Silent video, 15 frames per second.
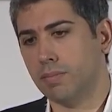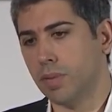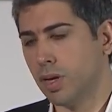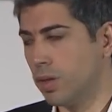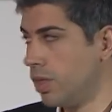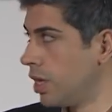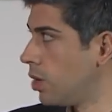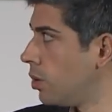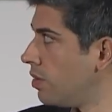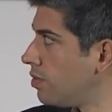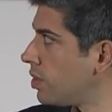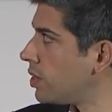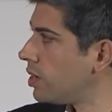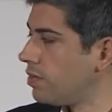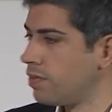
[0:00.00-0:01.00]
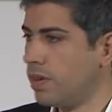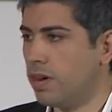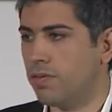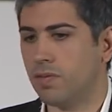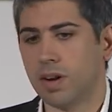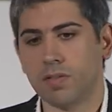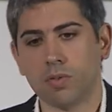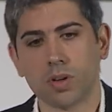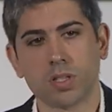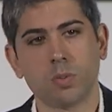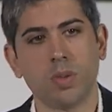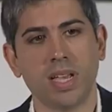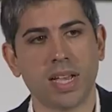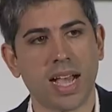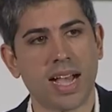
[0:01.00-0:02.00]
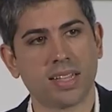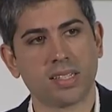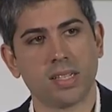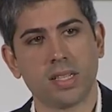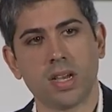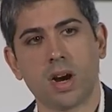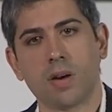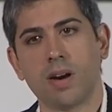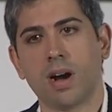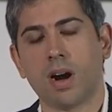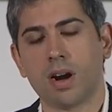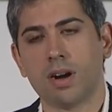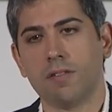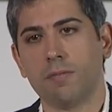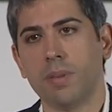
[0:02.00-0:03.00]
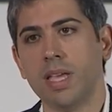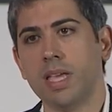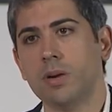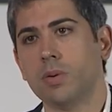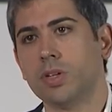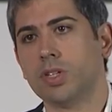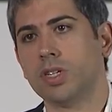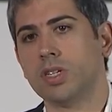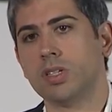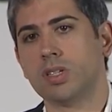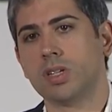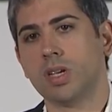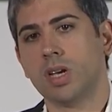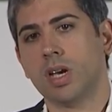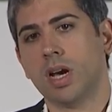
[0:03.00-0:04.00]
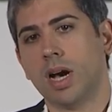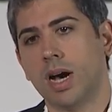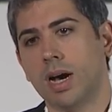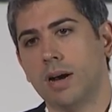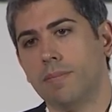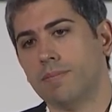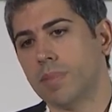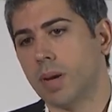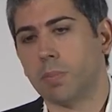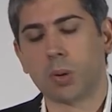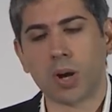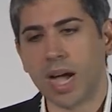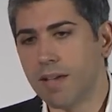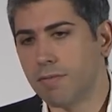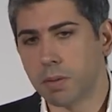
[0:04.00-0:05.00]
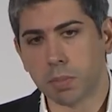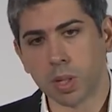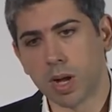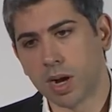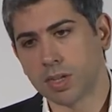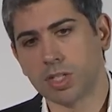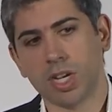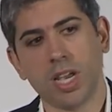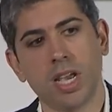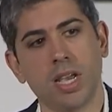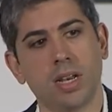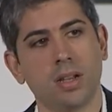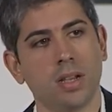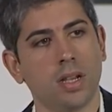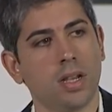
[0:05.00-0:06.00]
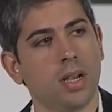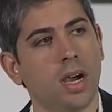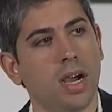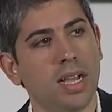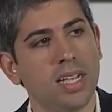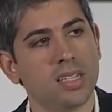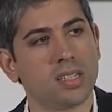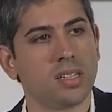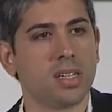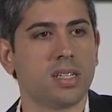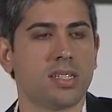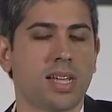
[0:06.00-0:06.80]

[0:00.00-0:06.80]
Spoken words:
the equivalent of what's being asked in the RFP, which is a private blockchain, instantly